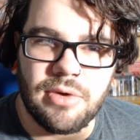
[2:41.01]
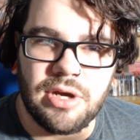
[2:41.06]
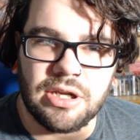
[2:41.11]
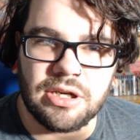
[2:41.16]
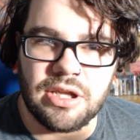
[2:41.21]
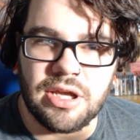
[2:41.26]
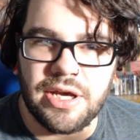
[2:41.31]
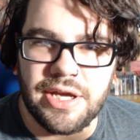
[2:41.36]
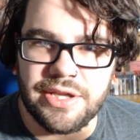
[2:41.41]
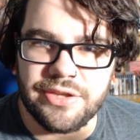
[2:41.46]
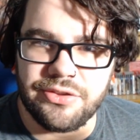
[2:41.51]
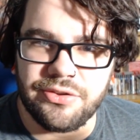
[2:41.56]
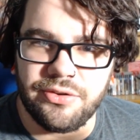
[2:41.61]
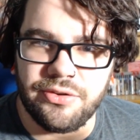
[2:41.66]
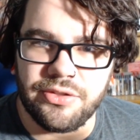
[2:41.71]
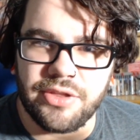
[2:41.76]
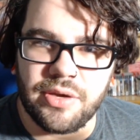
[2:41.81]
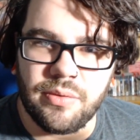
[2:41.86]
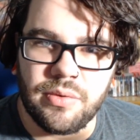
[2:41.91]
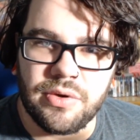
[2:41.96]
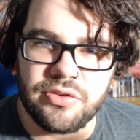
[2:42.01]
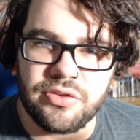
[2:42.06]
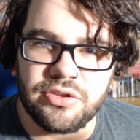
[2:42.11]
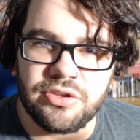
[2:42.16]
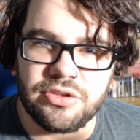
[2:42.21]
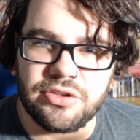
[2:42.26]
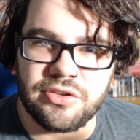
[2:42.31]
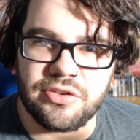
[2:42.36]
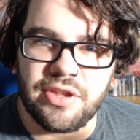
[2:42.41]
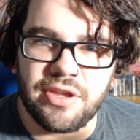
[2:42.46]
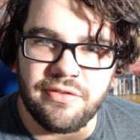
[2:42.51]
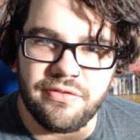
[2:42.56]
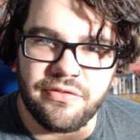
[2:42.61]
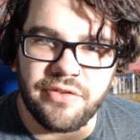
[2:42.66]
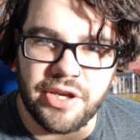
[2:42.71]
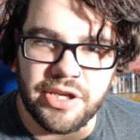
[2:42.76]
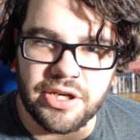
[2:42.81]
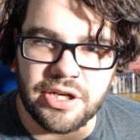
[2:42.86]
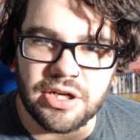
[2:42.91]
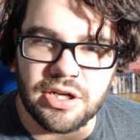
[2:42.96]
on console that wasn't just a
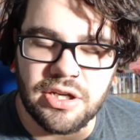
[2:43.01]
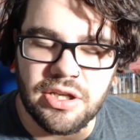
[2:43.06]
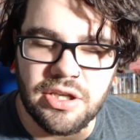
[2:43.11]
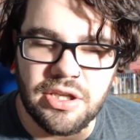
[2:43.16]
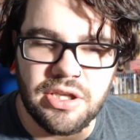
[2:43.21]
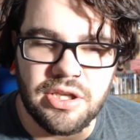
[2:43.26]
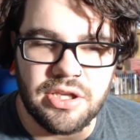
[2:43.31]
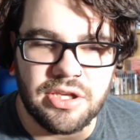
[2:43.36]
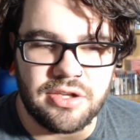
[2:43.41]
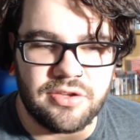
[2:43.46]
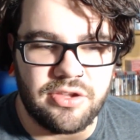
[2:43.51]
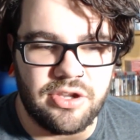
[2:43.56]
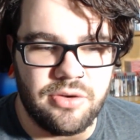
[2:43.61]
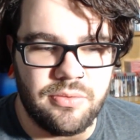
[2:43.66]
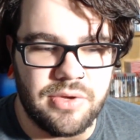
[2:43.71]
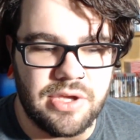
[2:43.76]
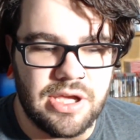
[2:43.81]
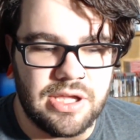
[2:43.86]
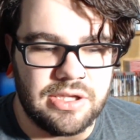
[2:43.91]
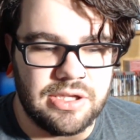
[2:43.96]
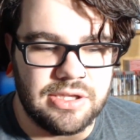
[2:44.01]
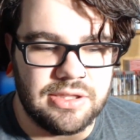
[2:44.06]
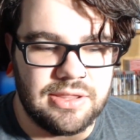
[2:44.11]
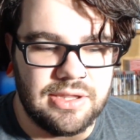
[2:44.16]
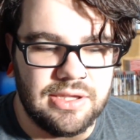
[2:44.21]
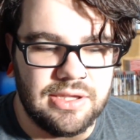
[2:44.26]
fighter. Because I know we got